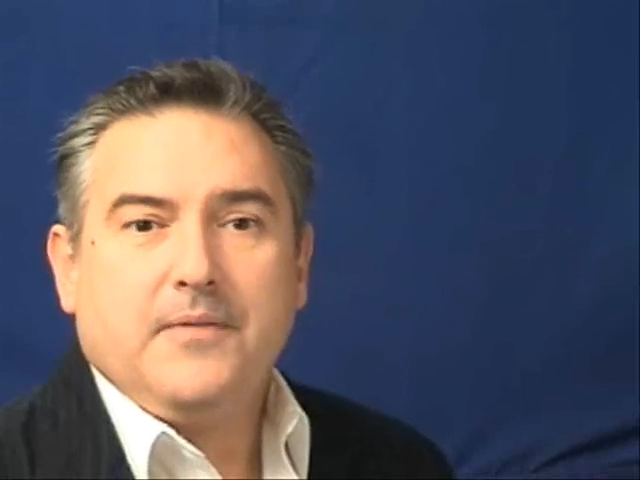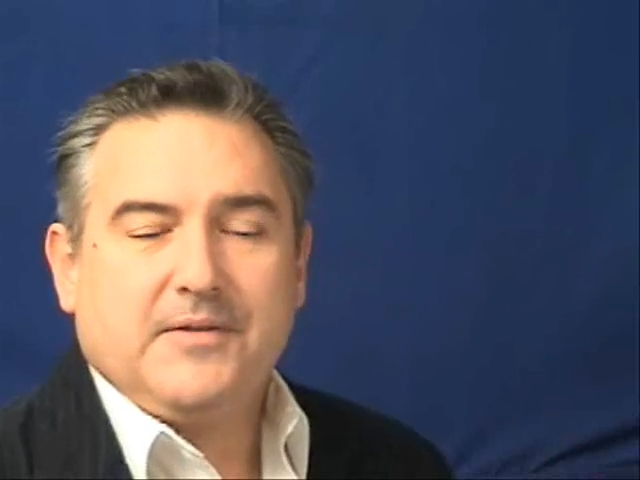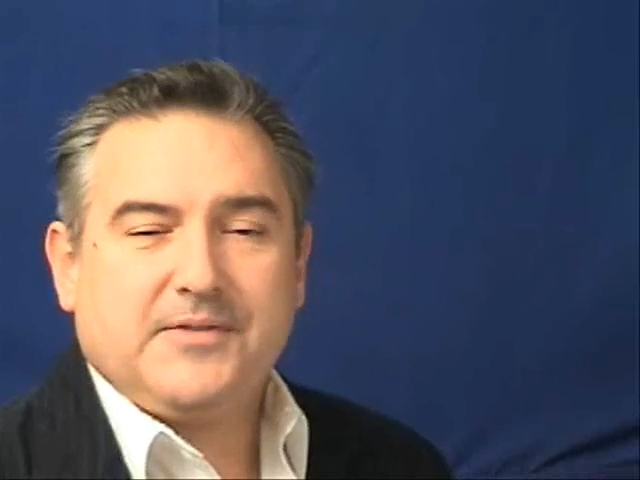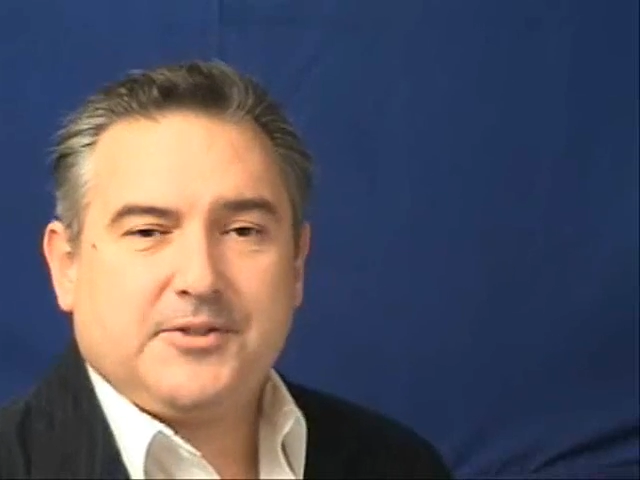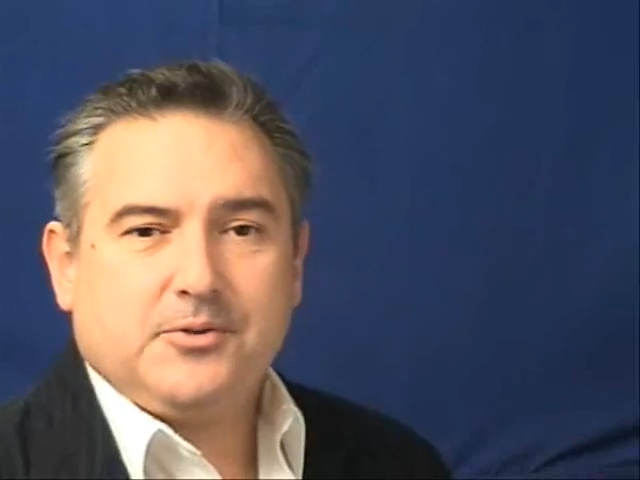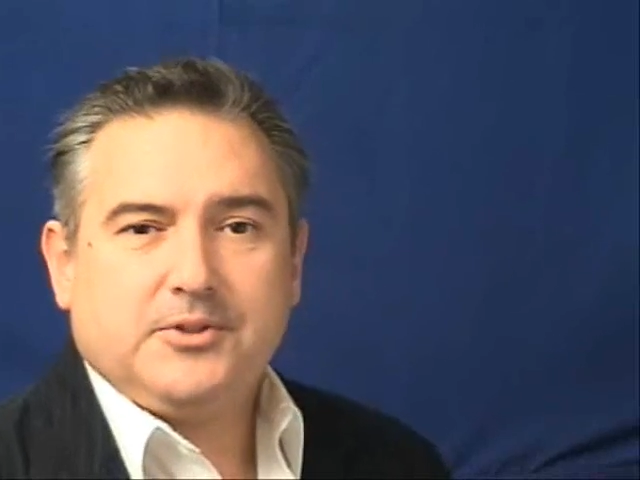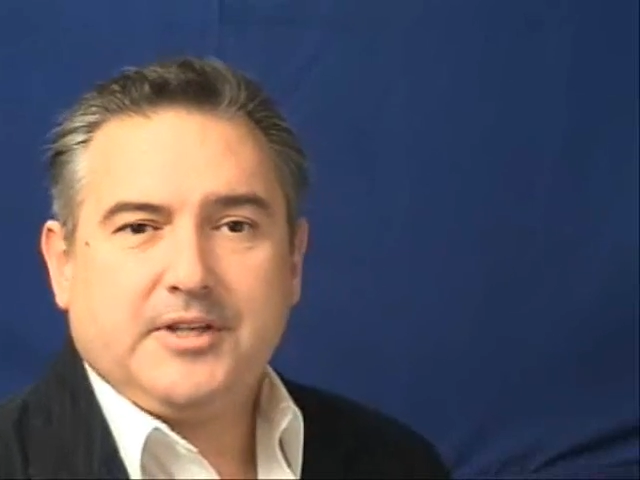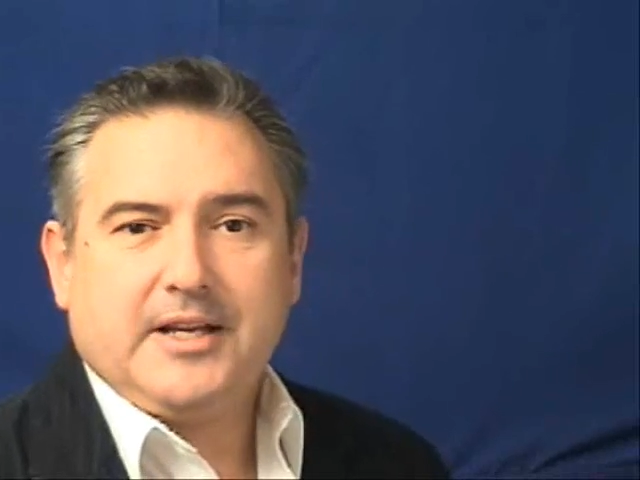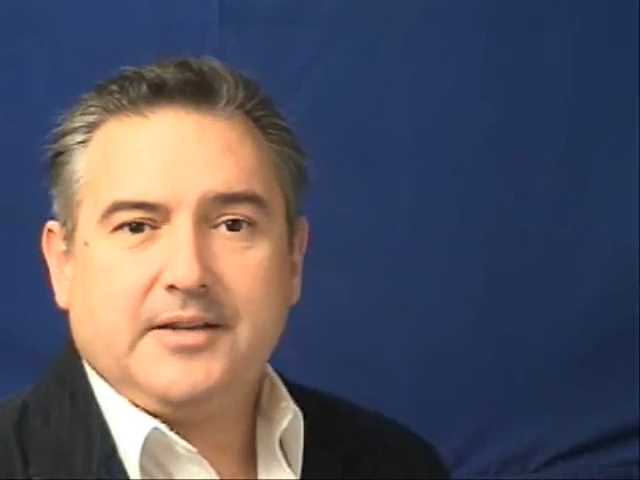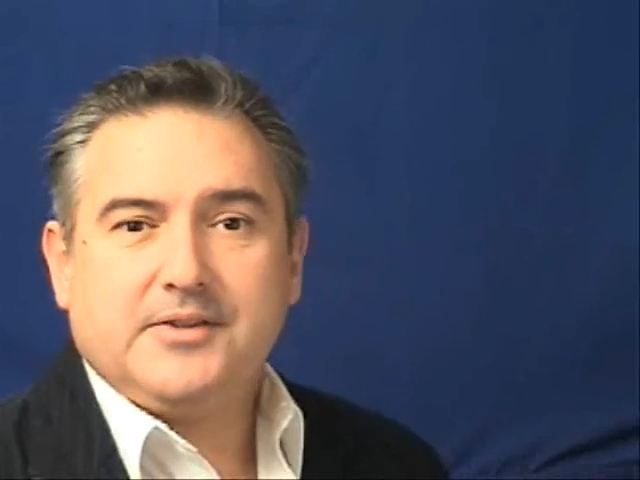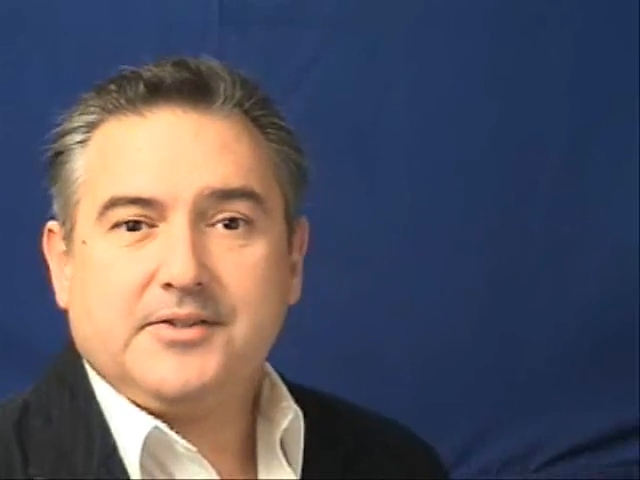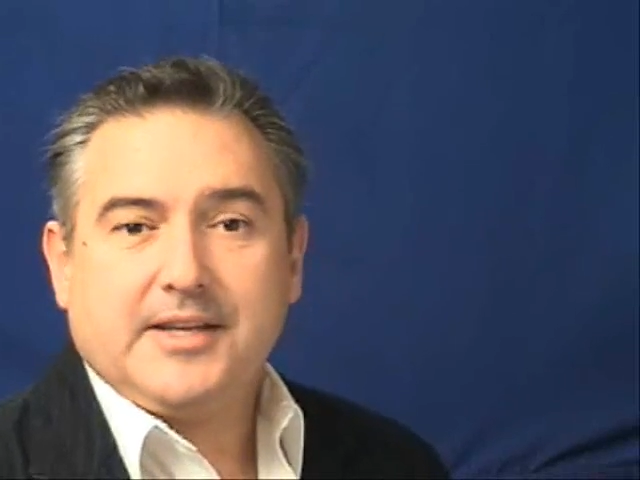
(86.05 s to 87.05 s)
that
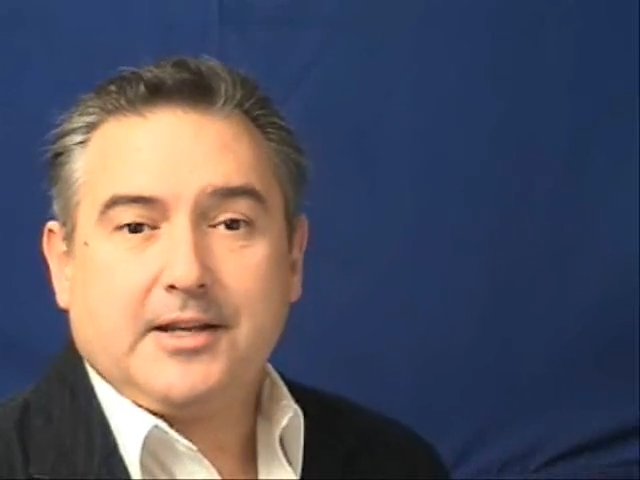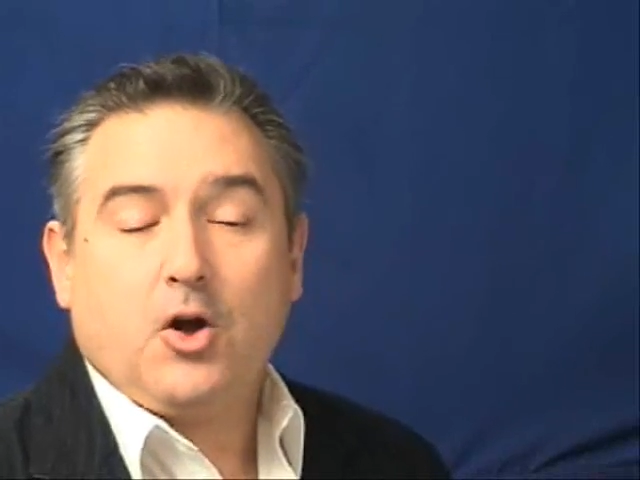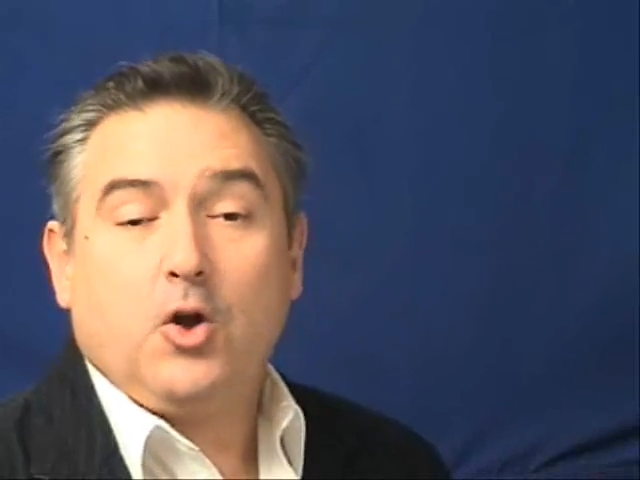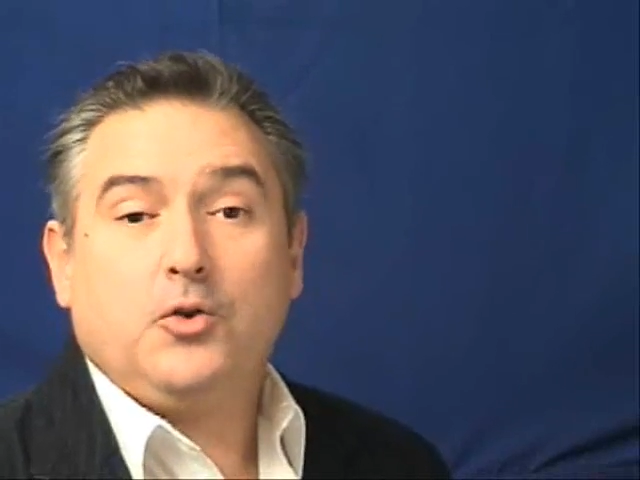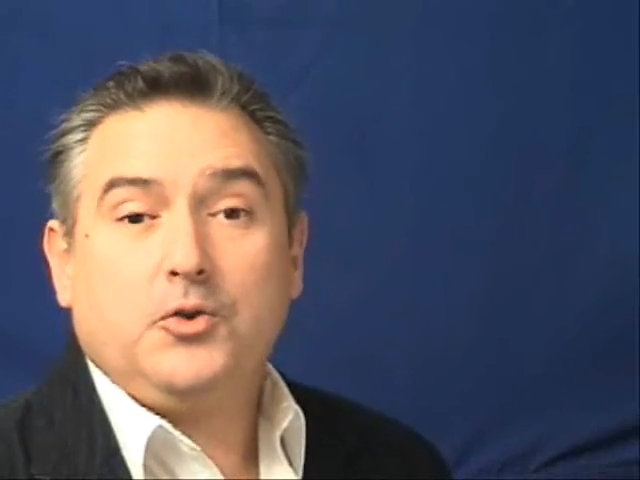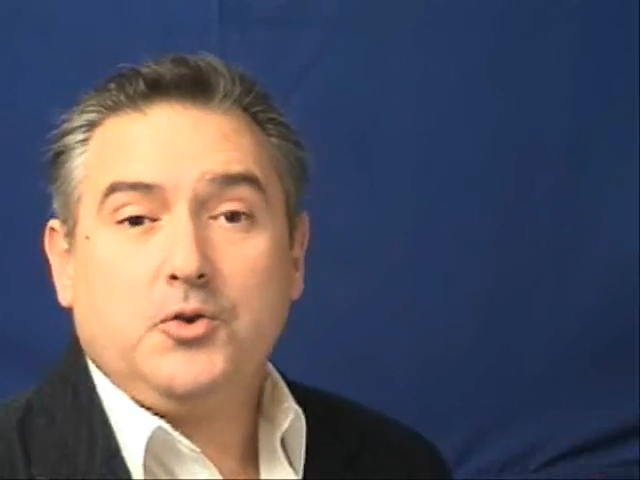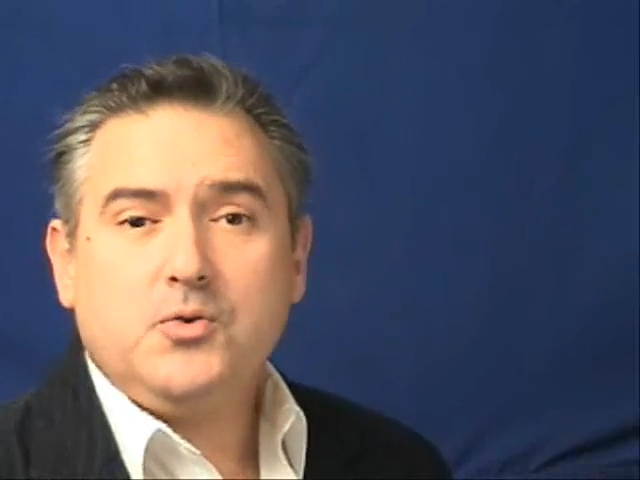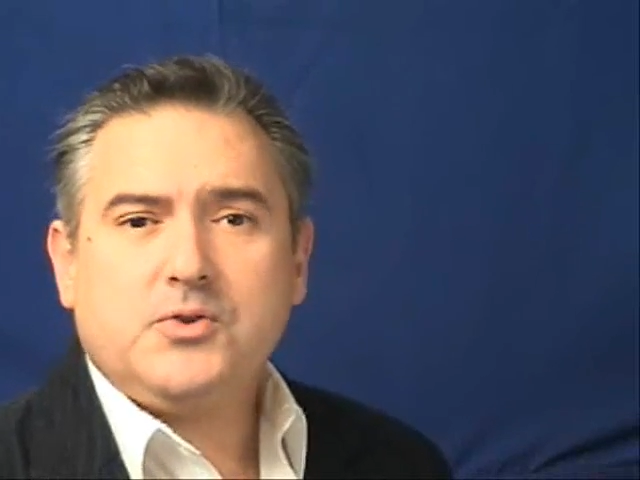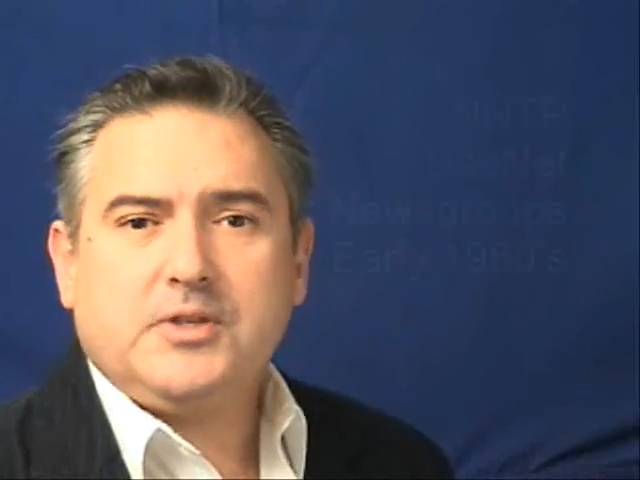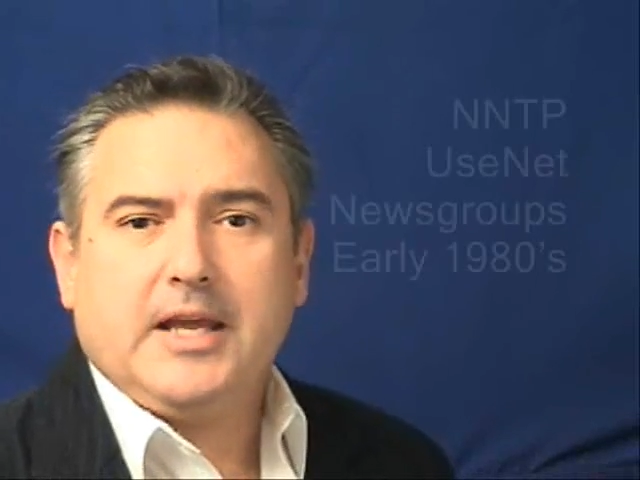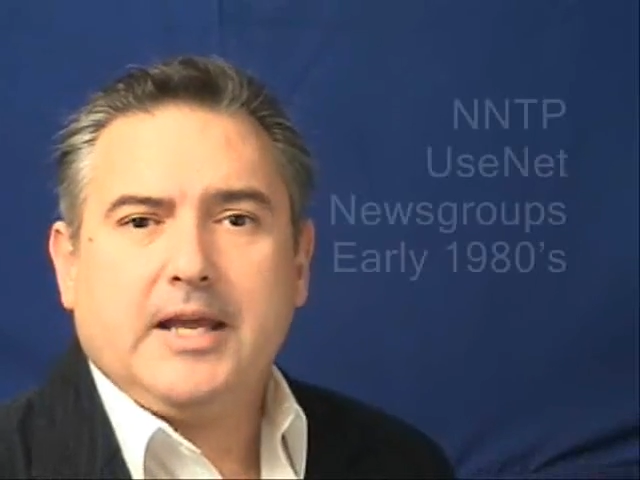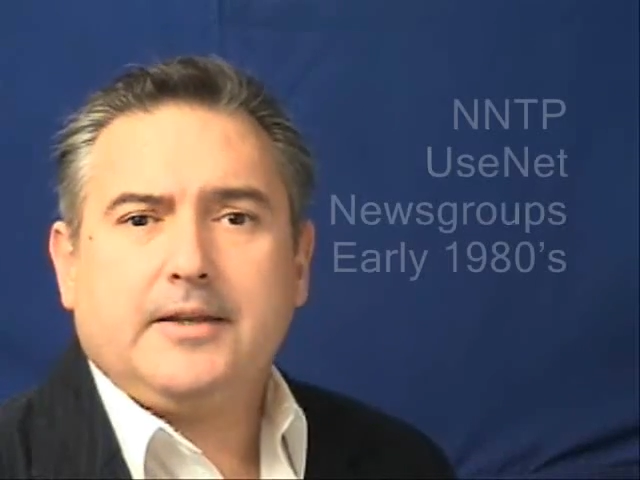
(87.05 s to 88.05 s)
facilitated this thing called
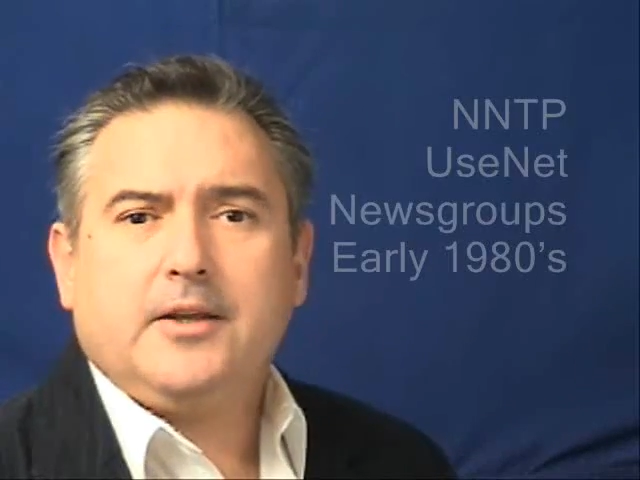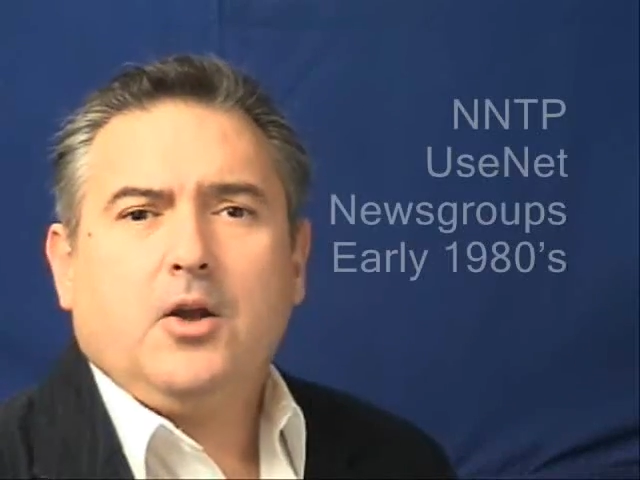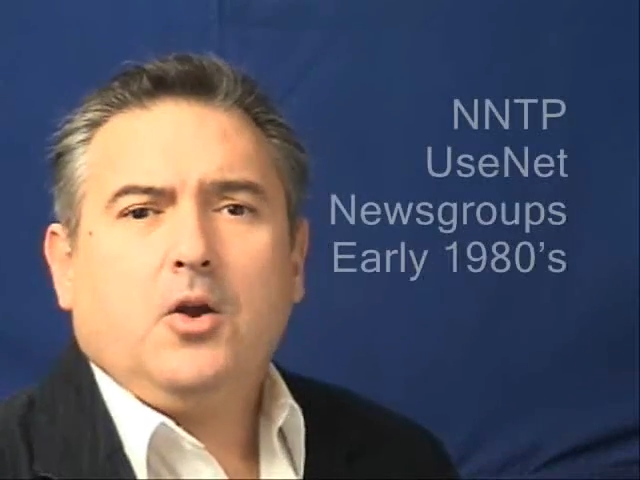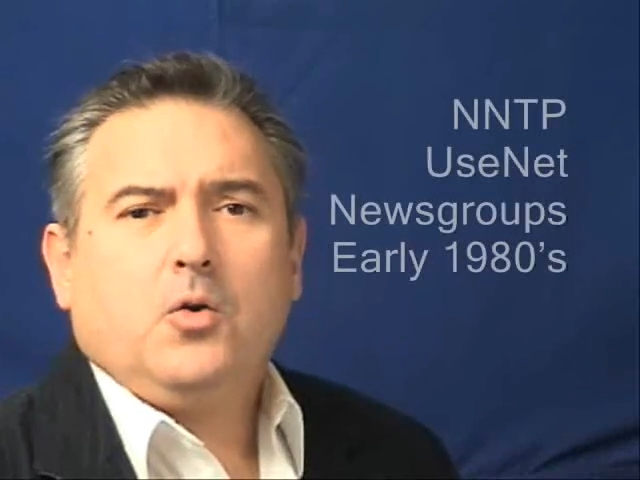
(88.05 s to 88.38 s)
Usenet,